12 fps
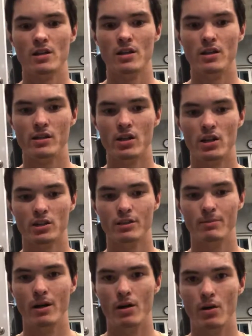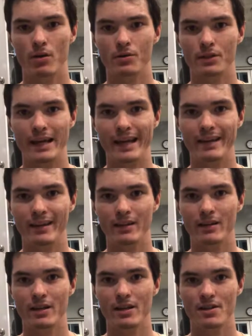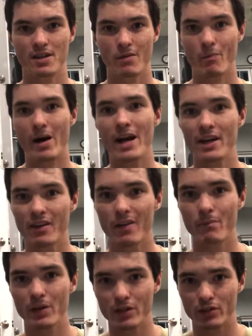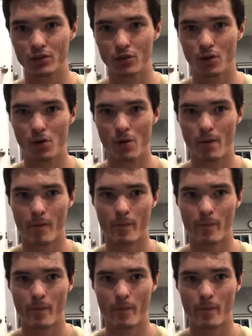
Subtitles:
He talks about getting into the mind of the muscle,